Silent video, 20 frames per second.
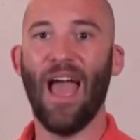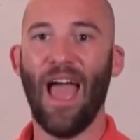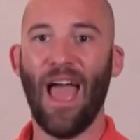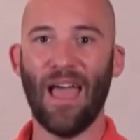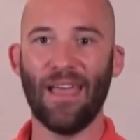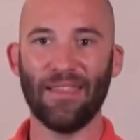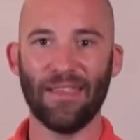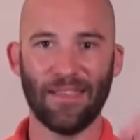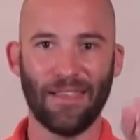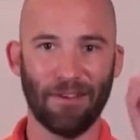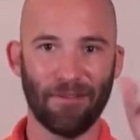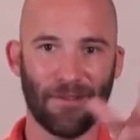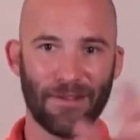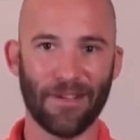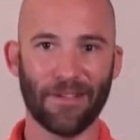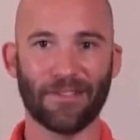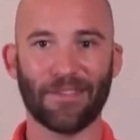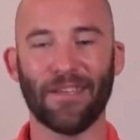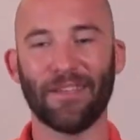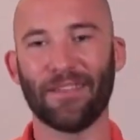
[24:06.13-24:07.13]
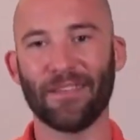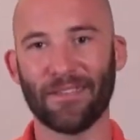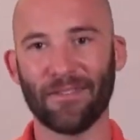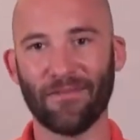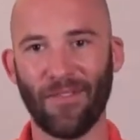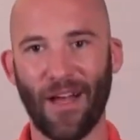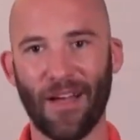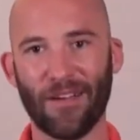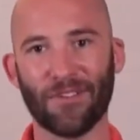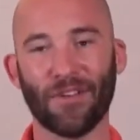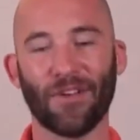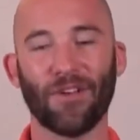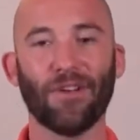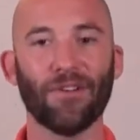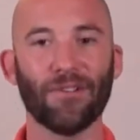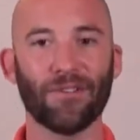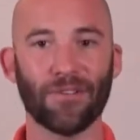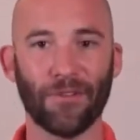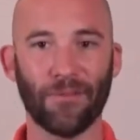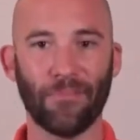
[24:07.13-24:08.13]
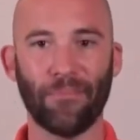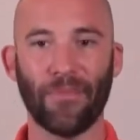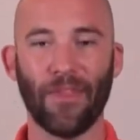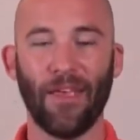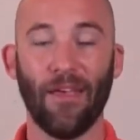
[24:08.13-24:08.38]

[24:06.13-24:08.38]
and then they would just get this flashing cursor.